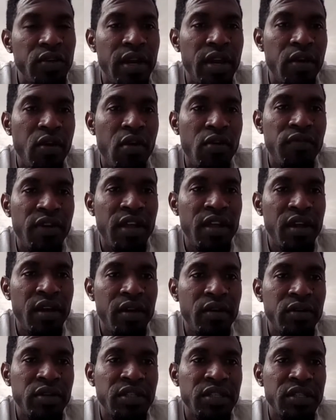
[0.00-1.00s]
Dre over
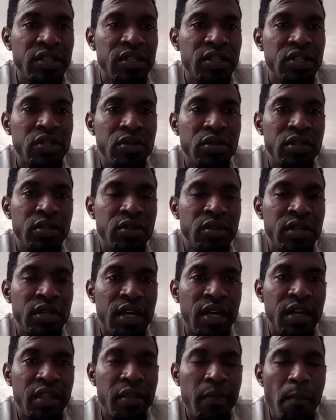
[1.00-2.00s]
here hosting the show
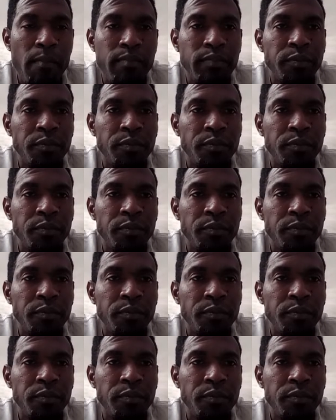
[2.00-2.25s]
tonight.